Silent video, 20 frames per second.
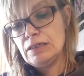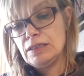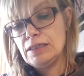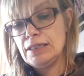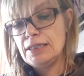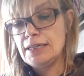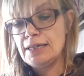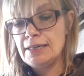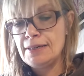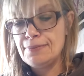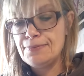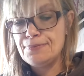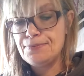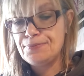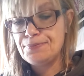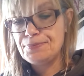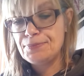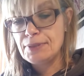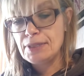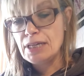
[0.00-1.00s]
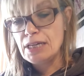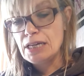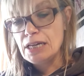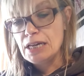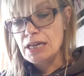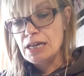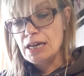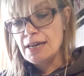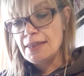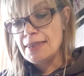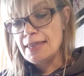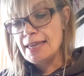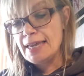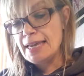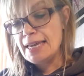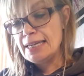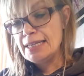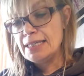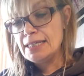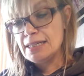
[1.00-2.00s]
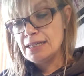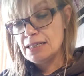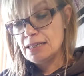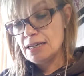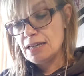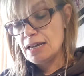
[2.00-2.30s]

Okay. And then